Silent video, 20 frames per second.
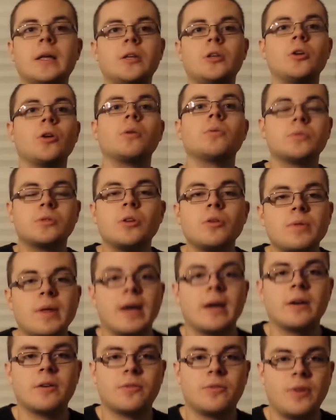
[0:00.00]
You don't do
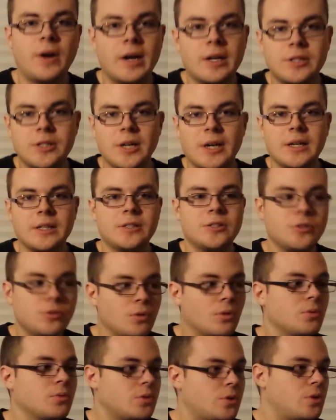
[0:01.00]
that in a franchise. You
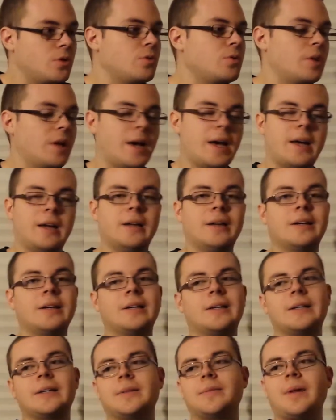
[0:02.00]
don't do that.
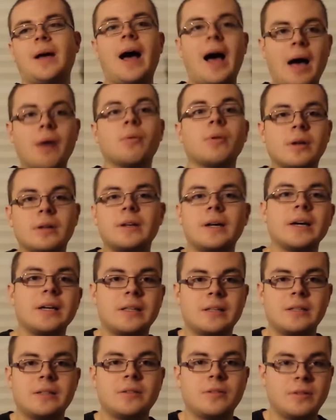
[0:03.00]
I would have
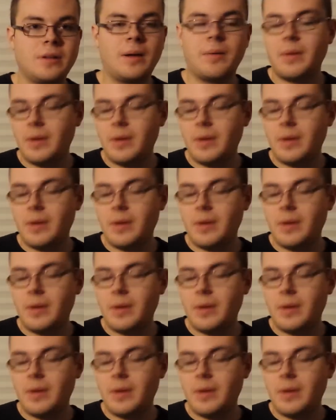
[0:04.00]
liked,